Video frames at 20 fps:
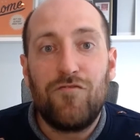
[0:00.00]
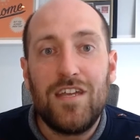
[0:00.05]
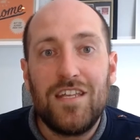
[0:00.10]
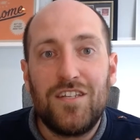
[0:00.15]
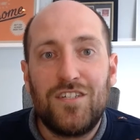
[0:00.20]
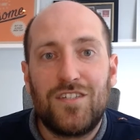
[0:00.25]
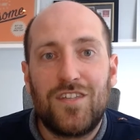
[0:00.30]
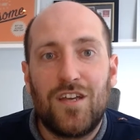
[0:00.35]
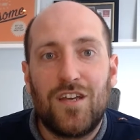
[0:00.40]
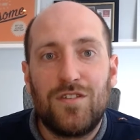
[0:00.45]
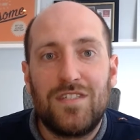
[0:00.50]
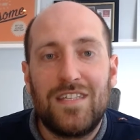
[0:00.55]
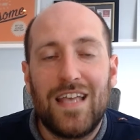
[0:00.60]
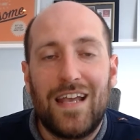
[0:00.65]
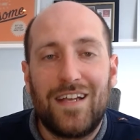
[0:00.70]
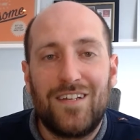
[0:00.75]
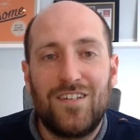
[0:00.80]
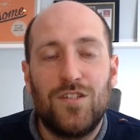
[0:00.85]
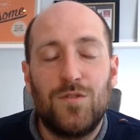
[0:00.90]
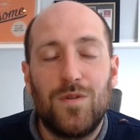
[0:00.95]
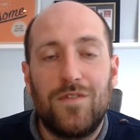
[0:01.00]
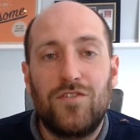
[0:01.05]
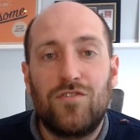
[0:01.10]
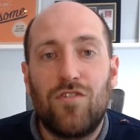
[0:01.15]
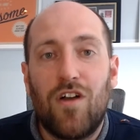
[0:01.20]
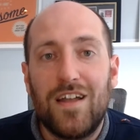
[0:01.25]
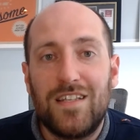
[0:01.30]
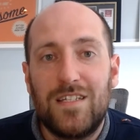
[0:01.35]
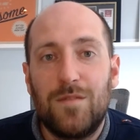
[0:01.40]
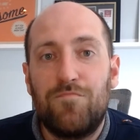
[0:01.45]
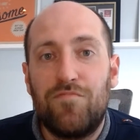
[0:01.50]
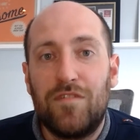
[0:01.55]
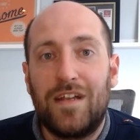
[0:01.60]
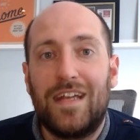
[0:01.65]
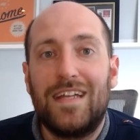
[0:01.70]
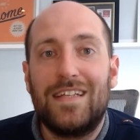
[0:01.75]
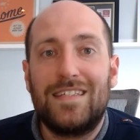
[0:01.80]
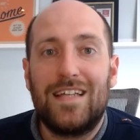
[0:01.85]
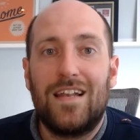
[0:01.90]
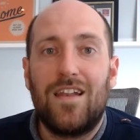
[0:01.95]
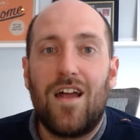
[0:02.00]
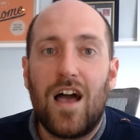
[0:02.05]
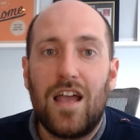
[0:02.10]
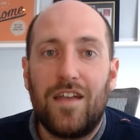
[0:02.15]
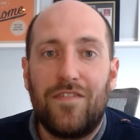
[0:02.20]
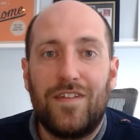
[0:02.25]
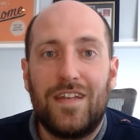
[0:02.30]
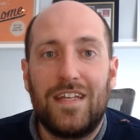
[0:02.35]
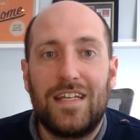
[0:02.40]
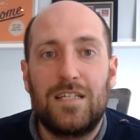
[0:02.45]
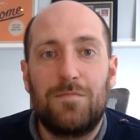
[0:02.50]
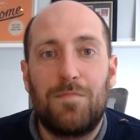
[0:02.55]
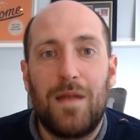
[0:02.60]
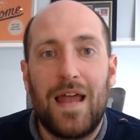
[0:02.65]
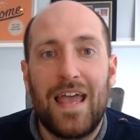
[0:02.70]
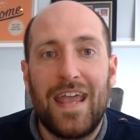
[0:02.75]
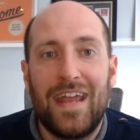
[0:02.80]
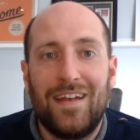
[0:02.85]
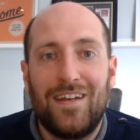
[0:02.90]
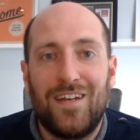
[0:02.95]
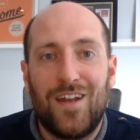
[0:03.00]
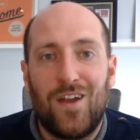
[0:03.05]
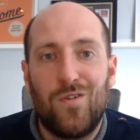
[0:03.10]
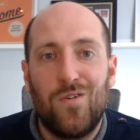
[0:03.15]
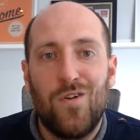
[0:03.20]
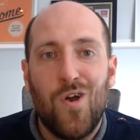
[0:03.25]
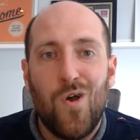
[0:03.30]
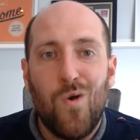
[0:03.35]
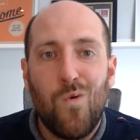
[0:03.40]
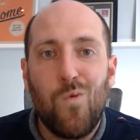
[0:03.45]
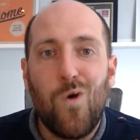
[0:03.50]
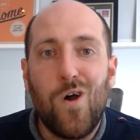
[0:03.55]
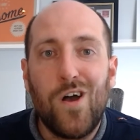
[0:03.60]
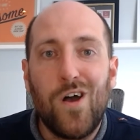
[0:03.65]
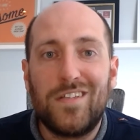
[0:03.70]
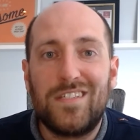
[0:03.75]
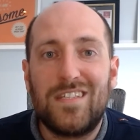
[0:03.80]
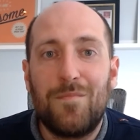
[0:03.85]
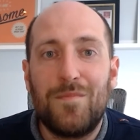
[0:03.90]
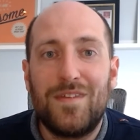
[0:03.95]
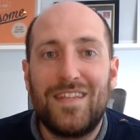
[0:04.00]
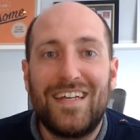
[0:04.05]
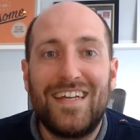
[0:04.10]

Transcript: each of those sections, we've tried to bring it to life and explain, what are some of the